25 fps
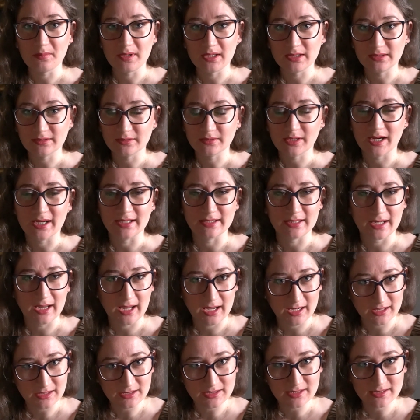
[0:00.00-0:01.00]
meter and
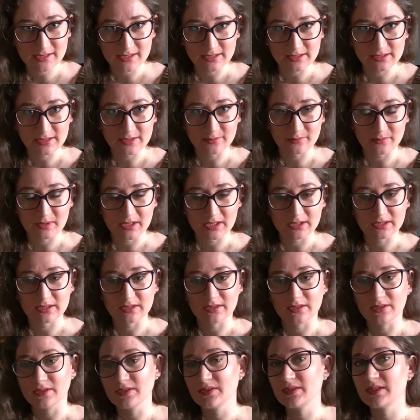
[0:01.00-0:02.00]
80
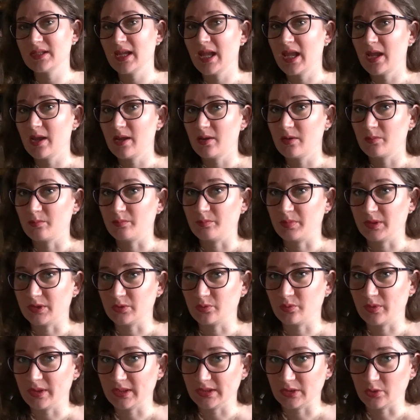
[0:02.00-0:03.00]
centimeters
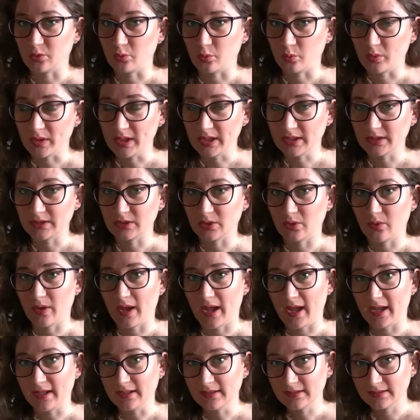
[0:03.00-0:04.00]
between the window
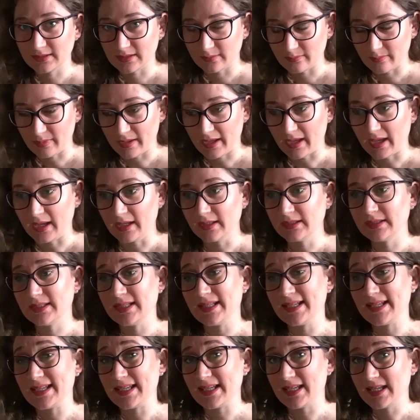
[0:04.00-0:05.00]
and the bed,
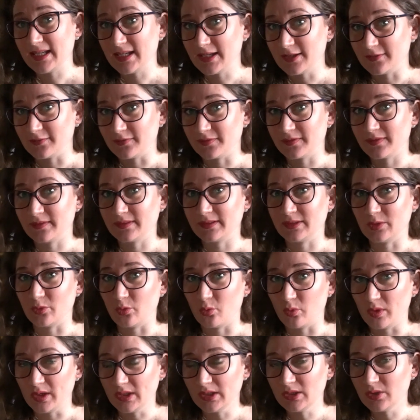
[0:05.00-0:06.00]
if the
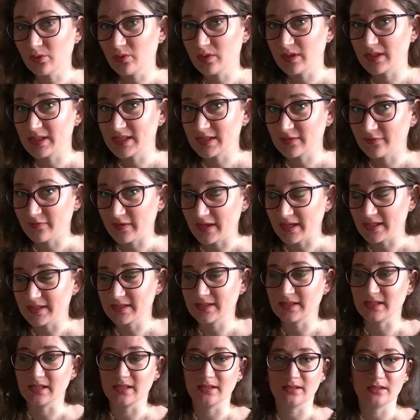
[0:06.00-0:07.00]
window is
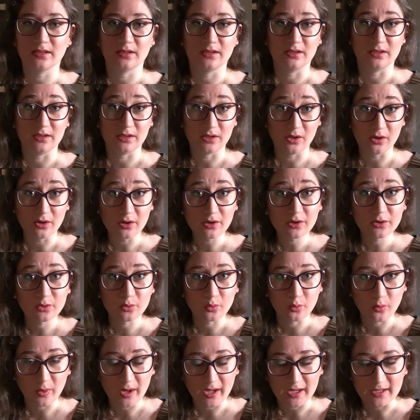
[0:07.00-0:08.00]
facing
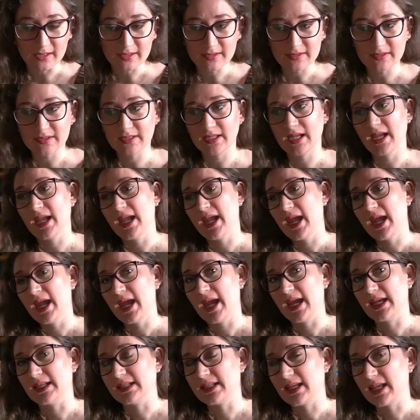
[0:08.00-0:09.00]
northwest,
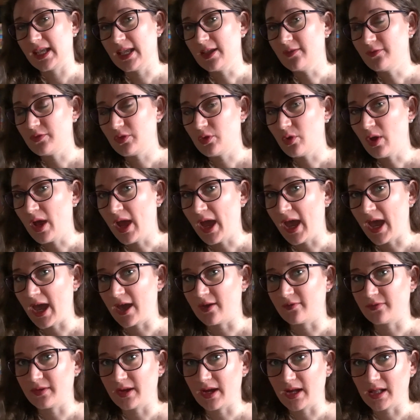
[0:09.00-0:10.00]
and if you
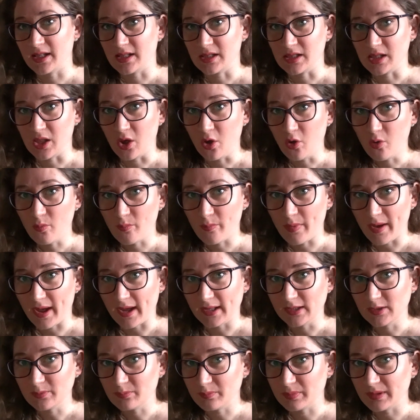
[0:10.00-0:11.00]
have a low
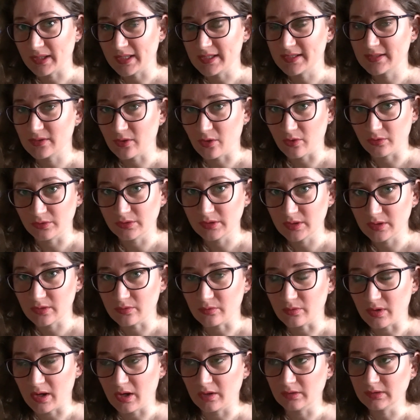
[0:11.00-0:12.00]
bed placed on the
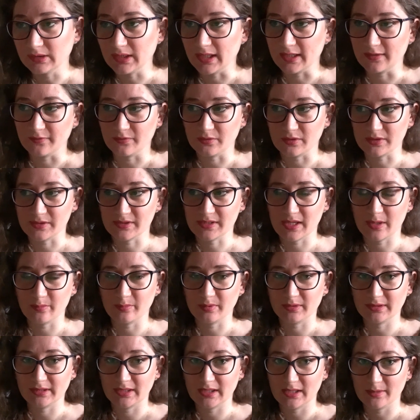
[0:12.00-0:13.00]
ground, like for
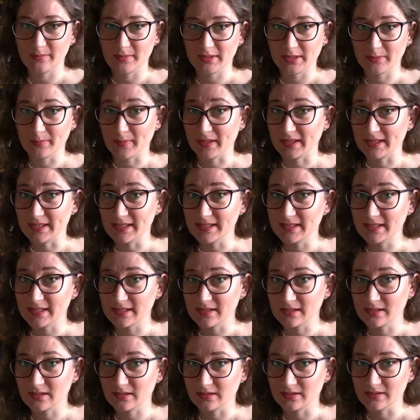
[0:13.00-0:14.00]
example the
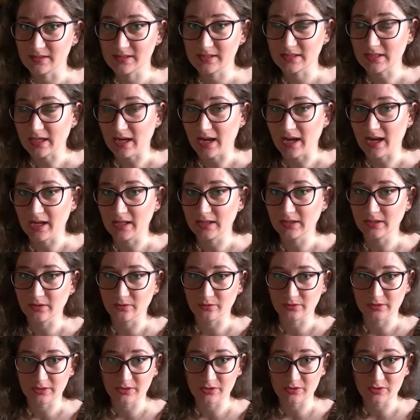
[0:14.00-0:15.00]
minimalistic style
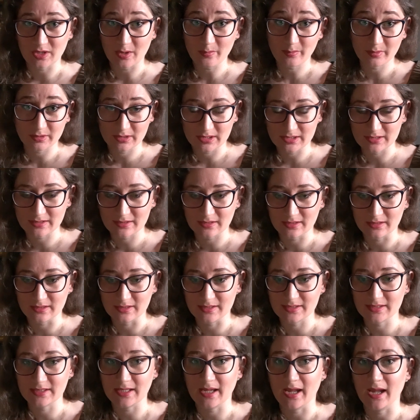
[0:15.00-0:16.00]
or the Japanese
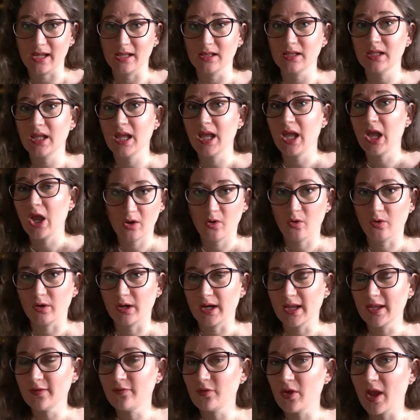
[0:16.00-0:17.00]
style, or
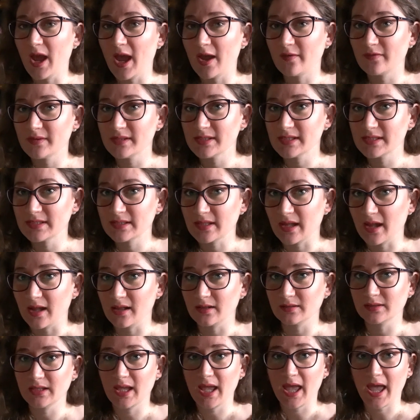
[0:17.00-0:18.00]
if you have
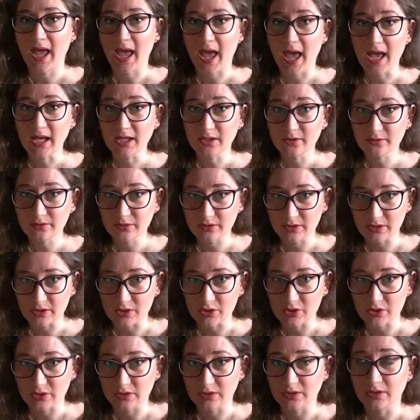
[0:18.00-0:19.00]
installed a
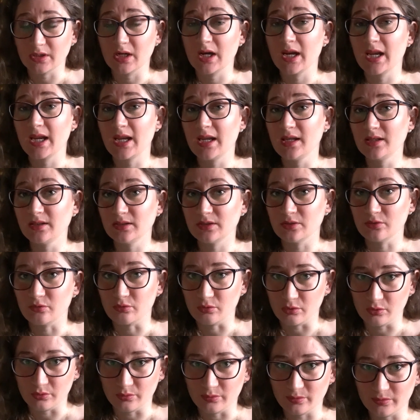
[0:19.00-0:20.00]
conditioner in the
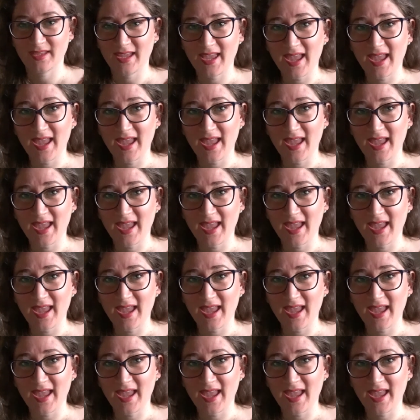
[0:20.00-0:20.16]
room.